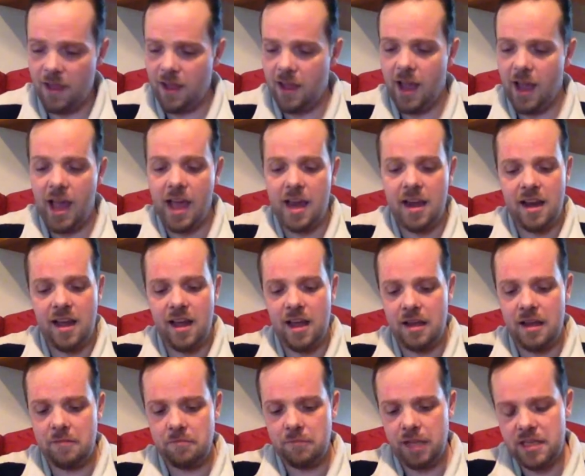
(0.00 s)

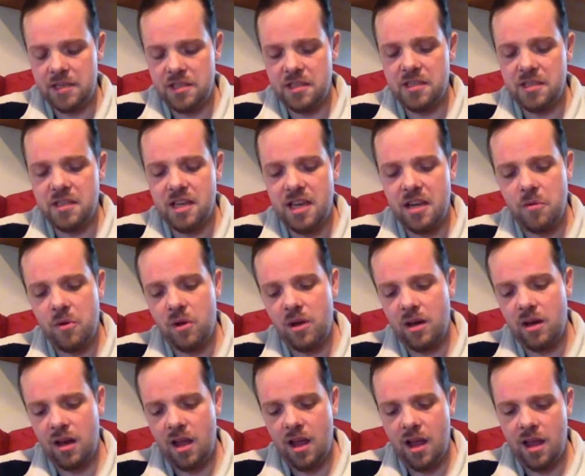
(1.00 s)
And let's just see
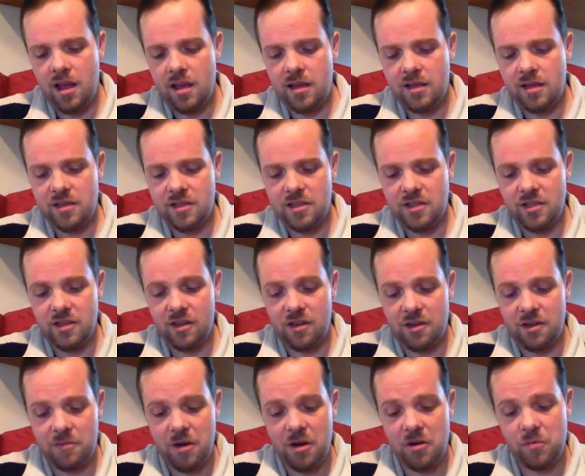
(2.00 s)
what Scotty
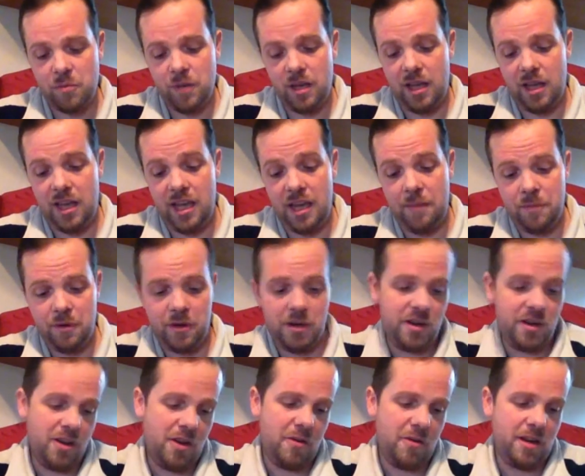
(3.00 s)
wrote me. He put a
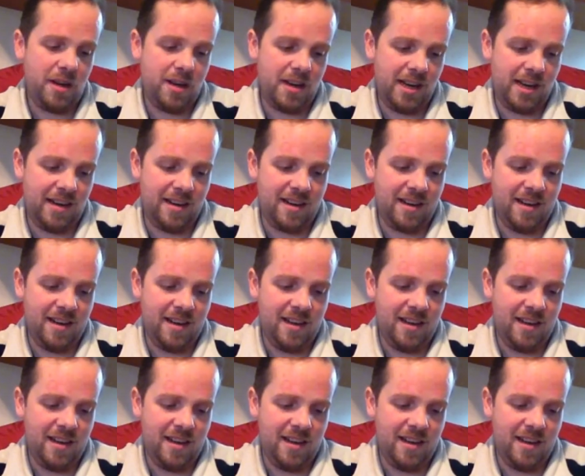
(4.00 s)
note in here.